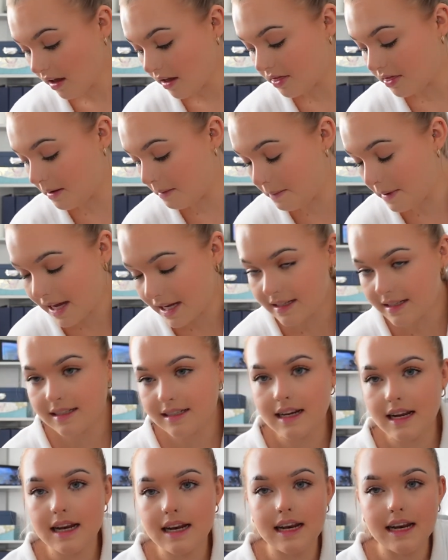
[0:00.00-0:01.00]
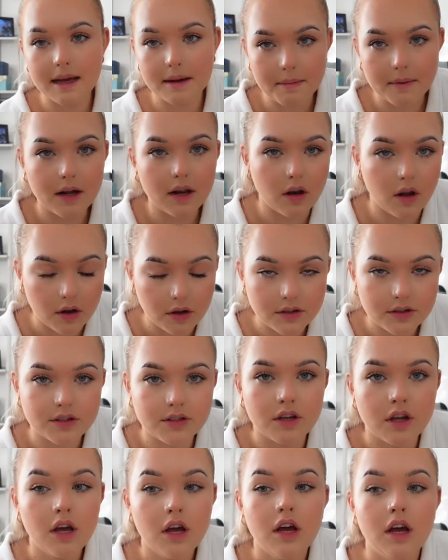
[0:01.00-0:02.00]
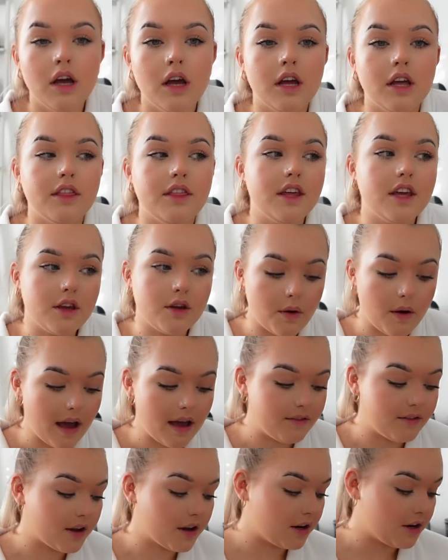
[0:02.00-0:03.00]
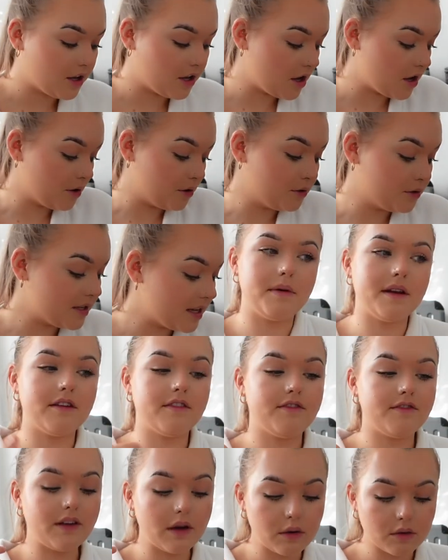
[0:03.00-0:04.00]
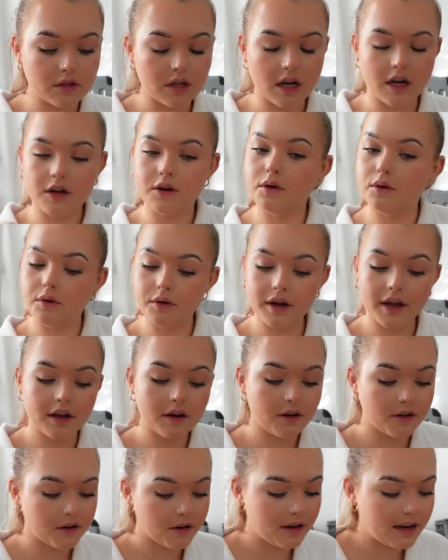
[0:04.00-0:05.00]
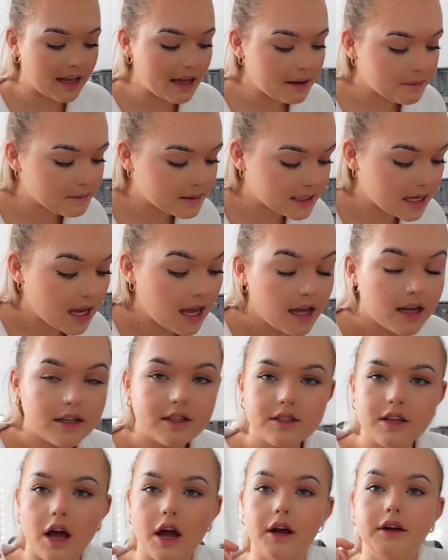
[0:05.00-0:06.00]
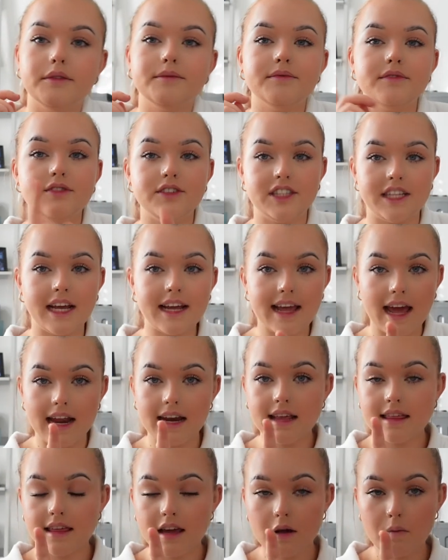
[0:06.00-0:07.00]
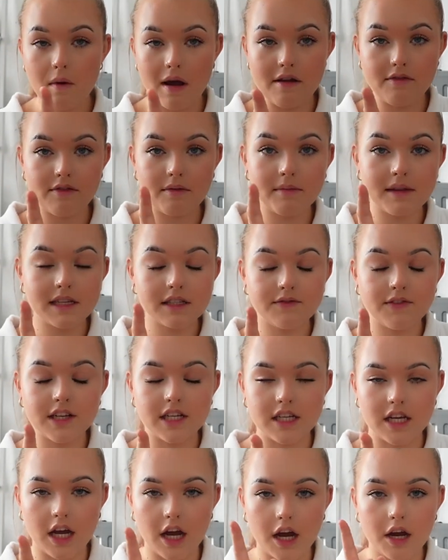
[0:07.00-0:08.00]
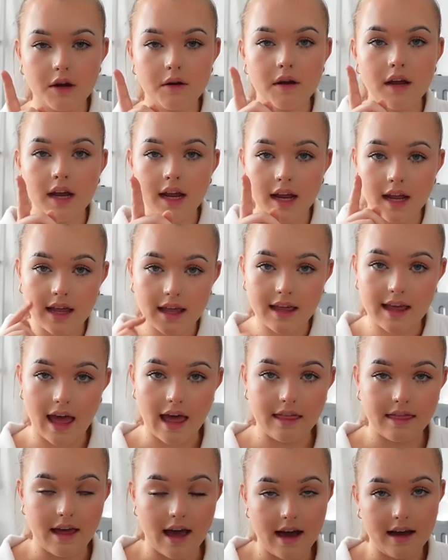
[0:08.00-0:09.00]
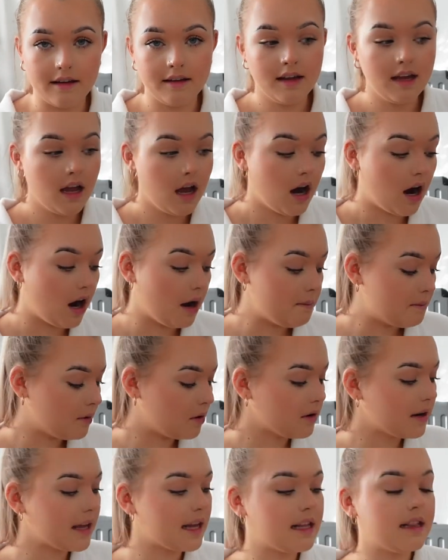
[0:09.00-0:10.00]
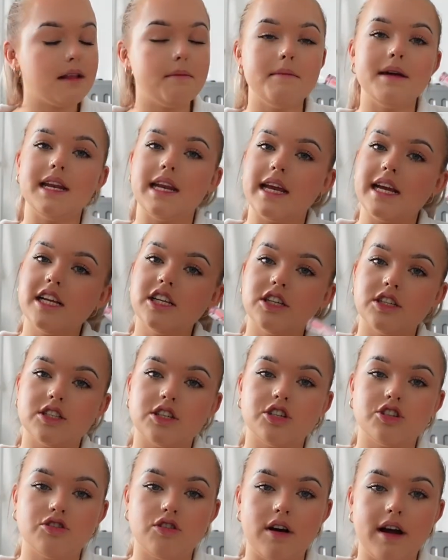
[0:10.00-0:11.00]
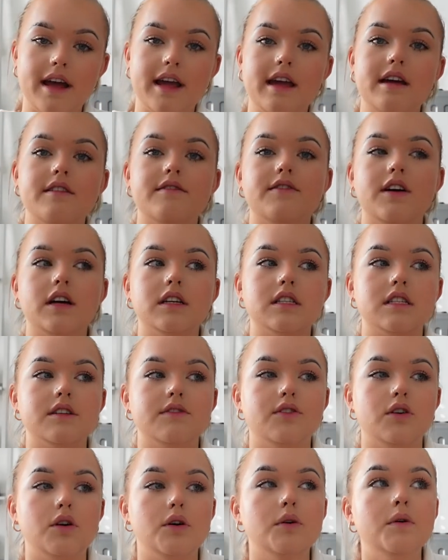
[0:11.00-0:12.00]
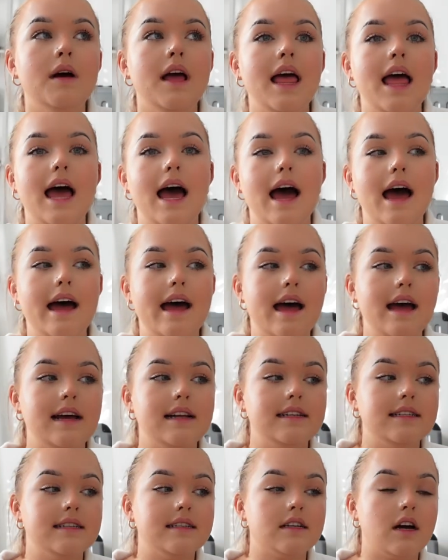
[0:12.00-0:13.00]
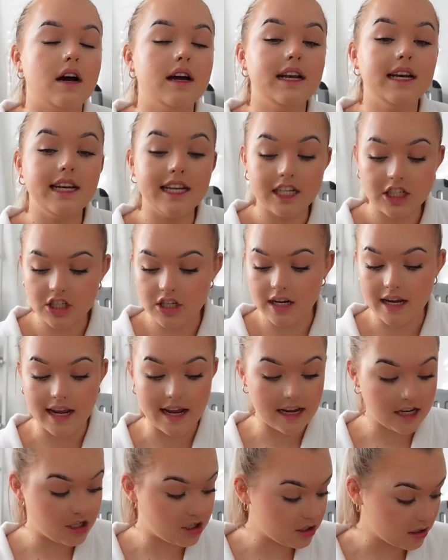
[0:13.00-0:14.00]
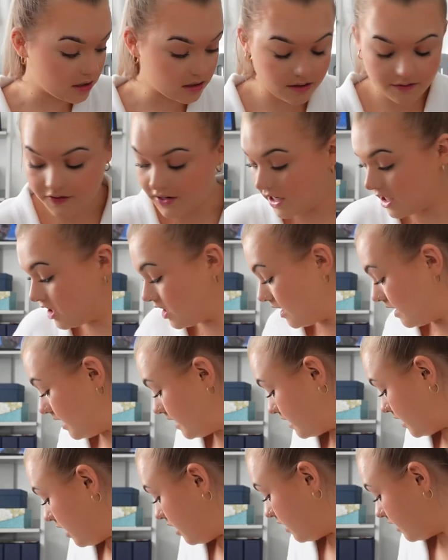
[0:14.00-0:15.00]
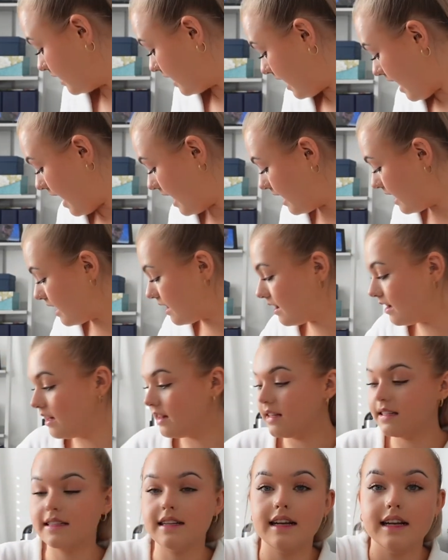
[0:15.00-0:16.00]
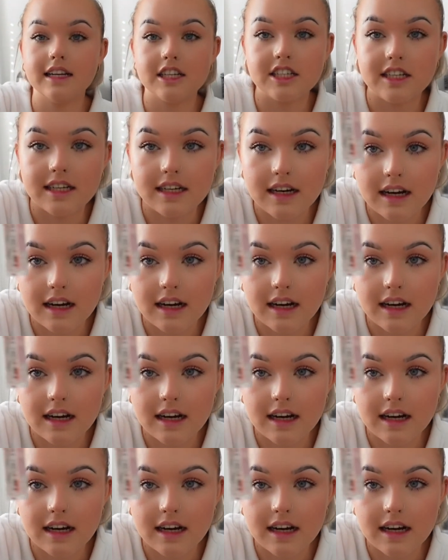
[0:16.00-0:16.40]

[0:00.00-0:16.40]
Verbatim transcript: the best lip gloss that you're ever going to use but it feels like an oil on your lips so if you take anything away from this video get that I bought it in the mini just to try it first of all and I literally just finished it. There's hardly anything, there's literally